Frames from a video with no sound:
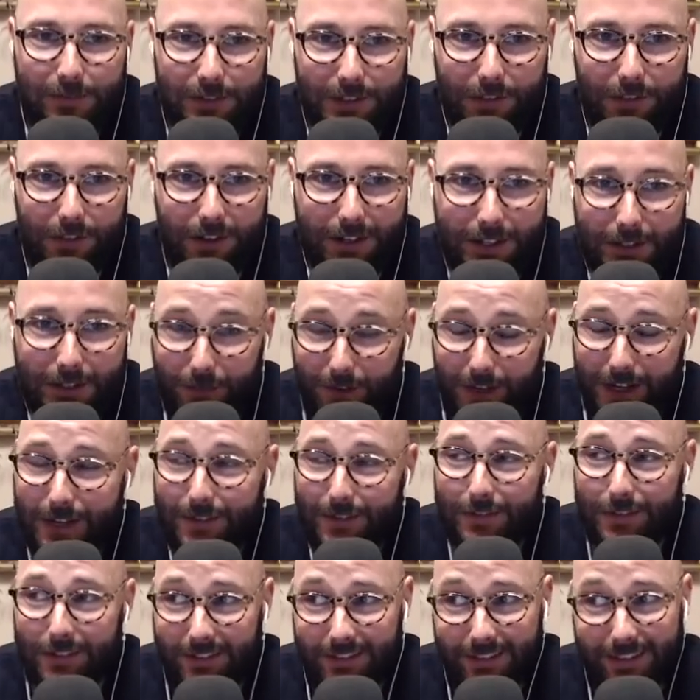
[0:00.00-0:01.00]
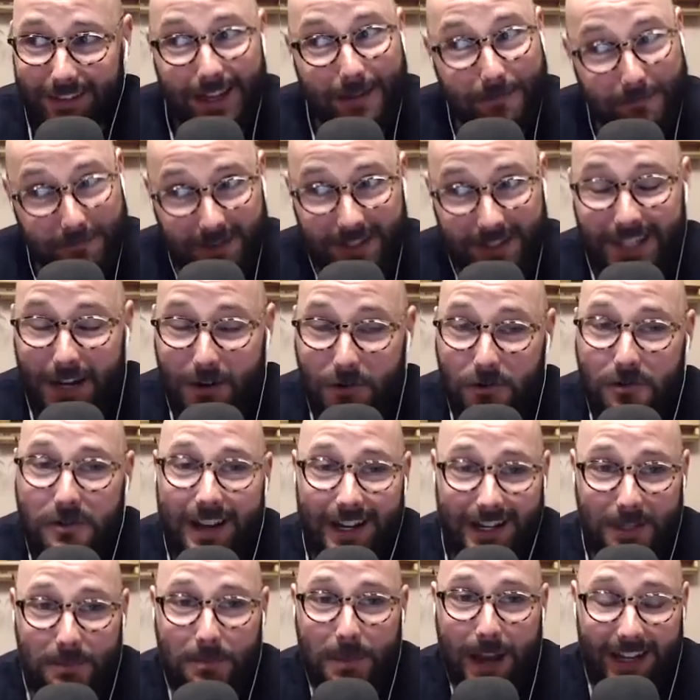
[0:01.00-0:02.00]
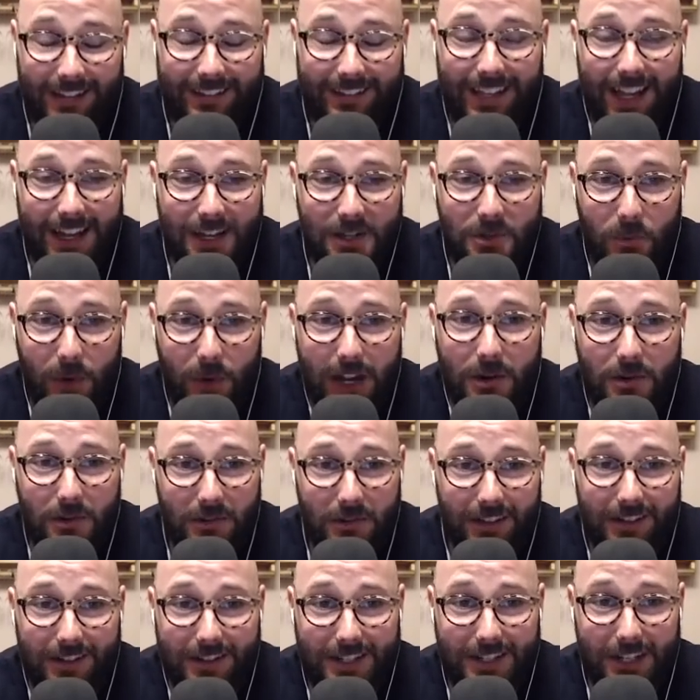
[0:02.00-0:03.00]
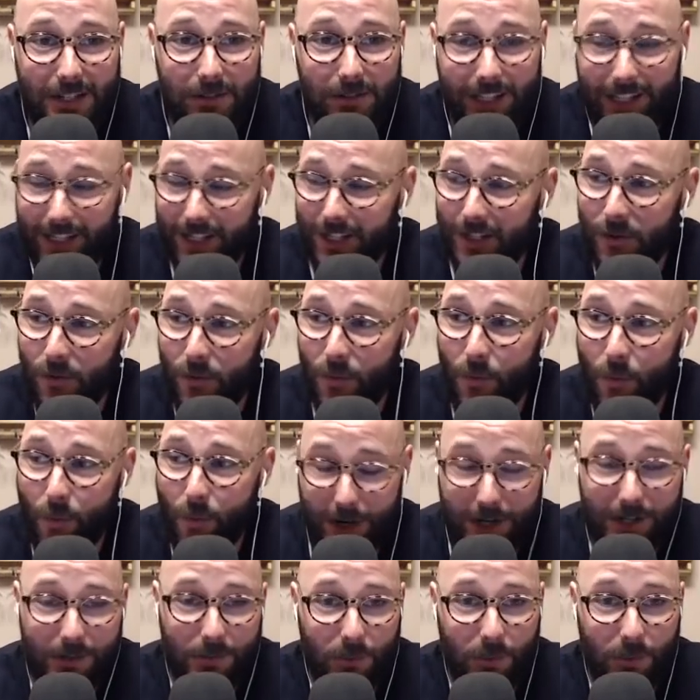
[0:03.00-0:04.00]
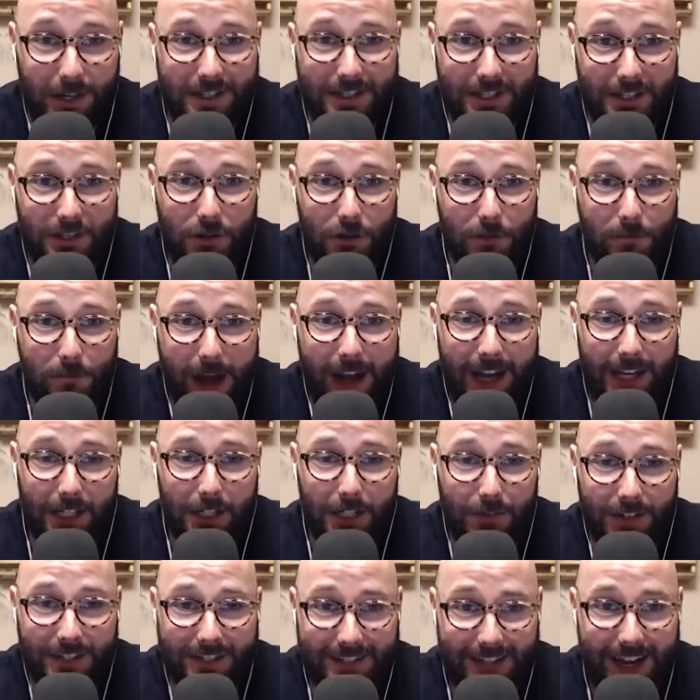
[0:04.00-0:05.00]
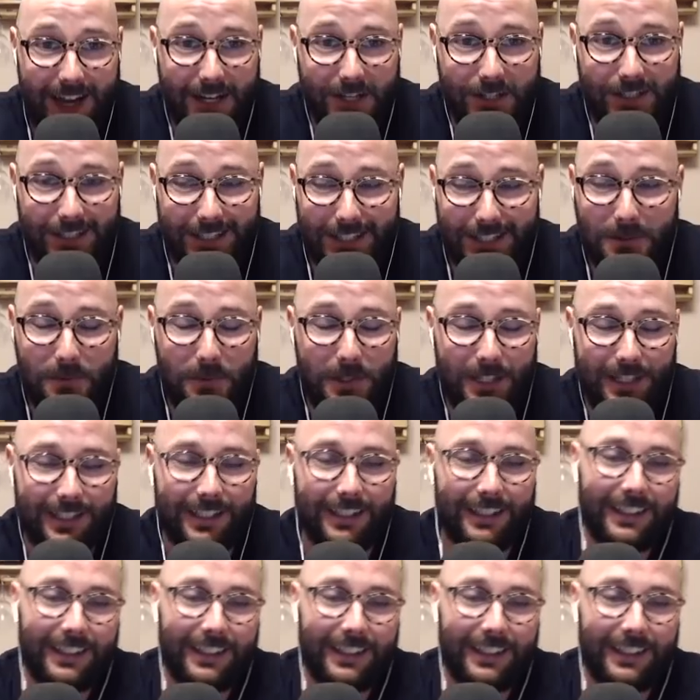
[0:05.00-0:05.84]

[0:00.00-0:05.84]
and 35, they still expect that as well. They're still like, where's the new banger of a section this week?